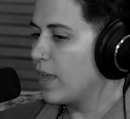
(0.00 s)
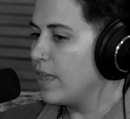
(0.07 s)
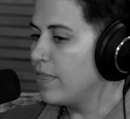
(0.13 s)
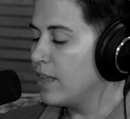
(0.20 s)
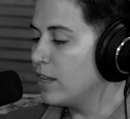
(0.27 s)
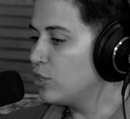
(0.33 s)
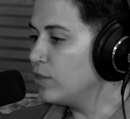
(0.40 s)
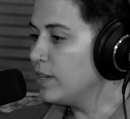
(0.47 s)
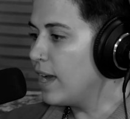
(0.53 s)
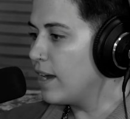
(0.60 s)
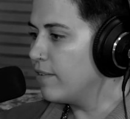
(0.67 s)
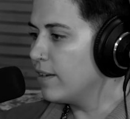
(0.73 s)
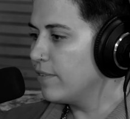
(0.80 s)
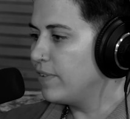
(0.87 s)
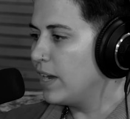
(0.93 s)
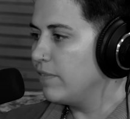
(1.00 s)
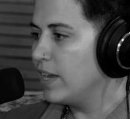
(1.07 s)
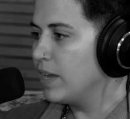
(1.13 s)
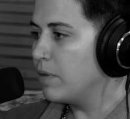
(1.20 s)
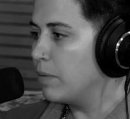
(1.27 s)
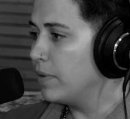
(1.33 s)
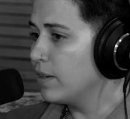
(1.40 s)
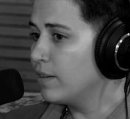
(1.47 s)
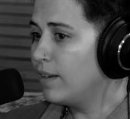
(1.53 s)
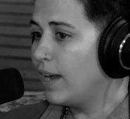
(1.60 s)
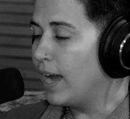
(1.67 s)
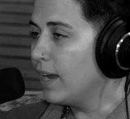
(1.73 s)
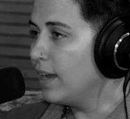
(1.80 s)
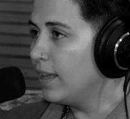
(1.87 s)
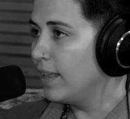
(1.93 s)
then so yeah, around 5 a.m. I'm like, girl,
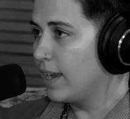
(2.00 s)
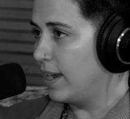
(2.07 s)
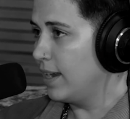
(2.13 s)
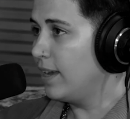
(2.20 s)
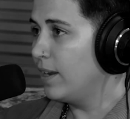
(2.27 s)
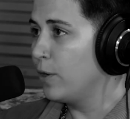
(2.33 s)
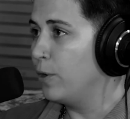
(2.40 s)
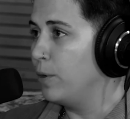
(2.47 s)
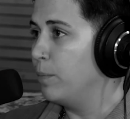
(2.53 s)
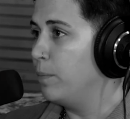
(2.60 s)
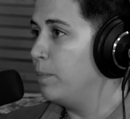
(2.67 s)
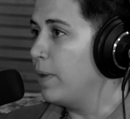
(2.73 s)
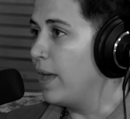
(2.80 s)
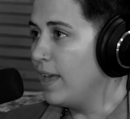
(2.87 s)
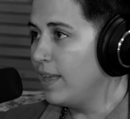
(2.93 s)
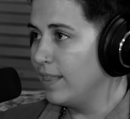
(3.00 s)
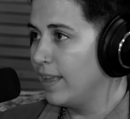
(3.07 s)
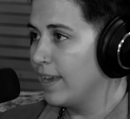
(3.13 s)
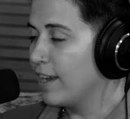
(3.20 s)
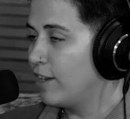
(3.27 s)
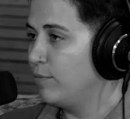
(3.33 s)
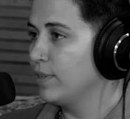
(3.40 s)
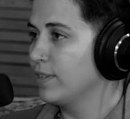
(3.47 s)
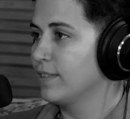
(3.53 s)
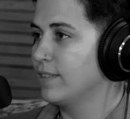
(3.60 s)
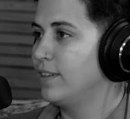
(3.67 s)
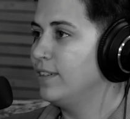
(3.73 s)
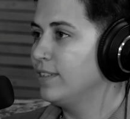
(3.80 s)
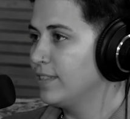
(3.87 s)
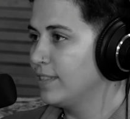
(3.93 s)
I gotta go to bed. Like I'm
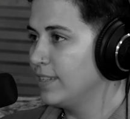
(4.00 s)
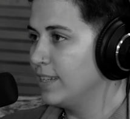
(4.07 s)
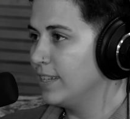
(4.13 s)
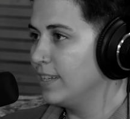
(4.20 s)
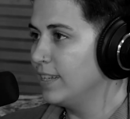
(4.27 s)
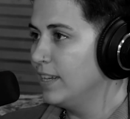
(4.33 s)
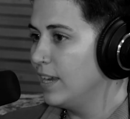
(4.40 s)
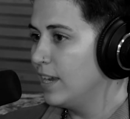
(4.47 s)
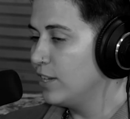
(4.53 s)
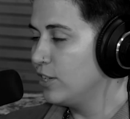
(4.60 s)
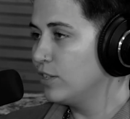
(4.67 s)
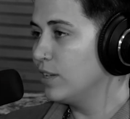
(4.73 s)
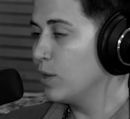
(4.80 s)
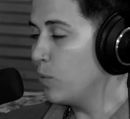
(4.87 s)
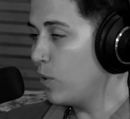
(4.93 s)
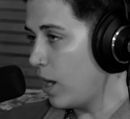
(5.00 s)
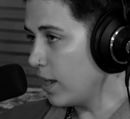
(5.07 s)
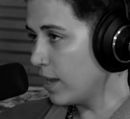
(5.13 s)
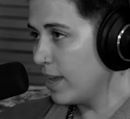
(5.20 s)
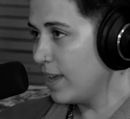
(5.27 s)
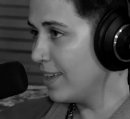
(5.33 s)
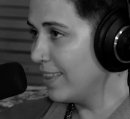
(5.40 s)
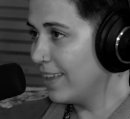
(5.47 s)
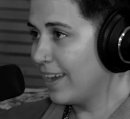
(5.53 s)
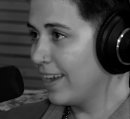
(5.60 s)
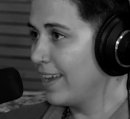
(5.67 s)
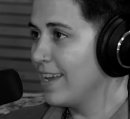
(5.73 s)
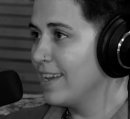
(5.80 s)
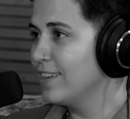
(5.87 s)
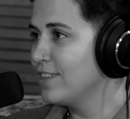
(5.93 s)
exhausted. And she's like, well, I
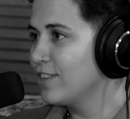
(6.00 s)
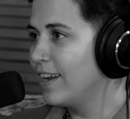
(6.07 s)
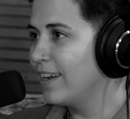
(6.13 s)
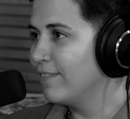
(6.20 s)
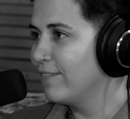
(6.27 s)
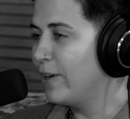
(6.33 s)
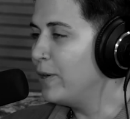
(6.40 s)
can't drive